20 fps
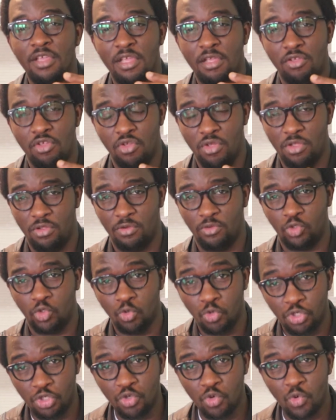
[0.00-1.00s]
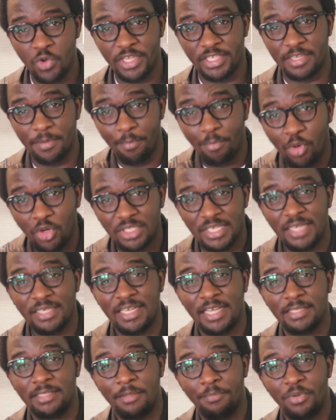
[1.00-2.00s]
to you, it's important
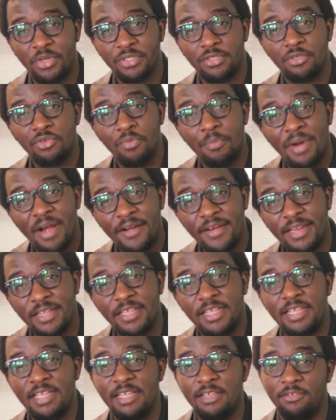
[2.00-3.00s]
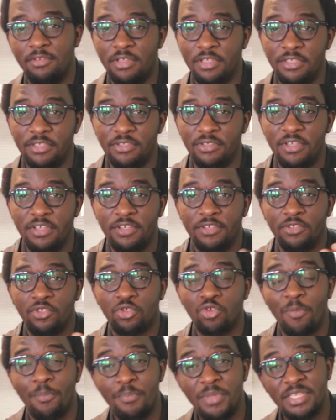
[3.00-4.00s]
that the person you marry is
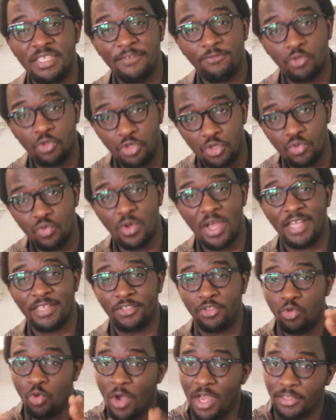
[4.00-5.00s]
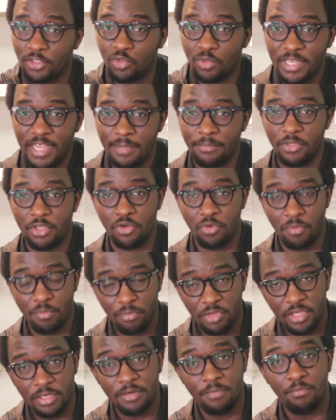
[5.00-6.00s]
submissive to you as you are to them,
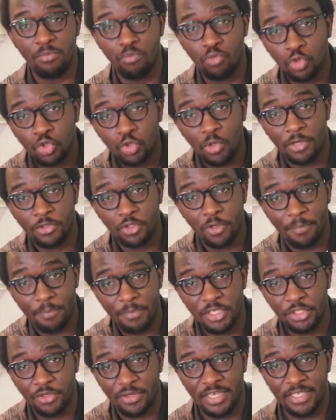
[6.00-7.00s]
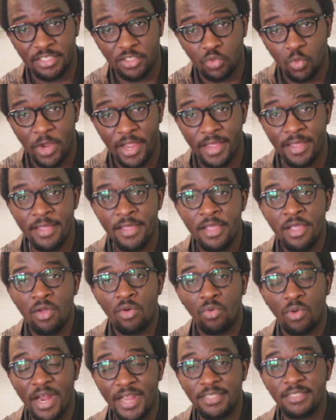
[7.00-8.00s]
in mutual submission, as it were,
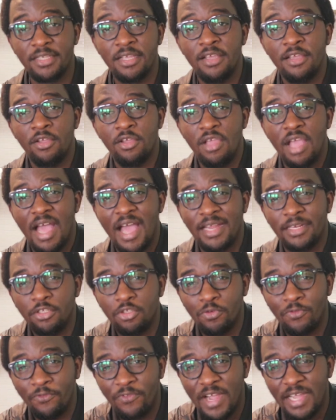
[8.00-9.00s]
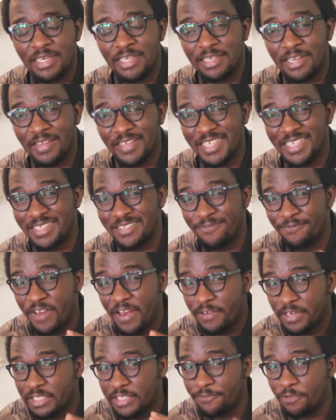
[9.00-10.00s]
right? And you find out that it's
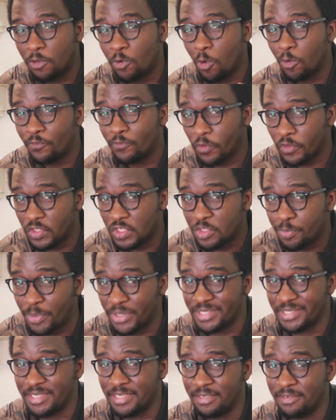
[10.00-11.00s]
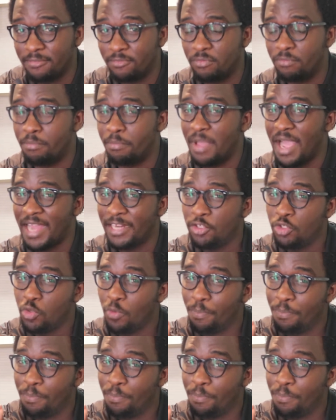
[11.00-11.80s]
very difficult for this person, and you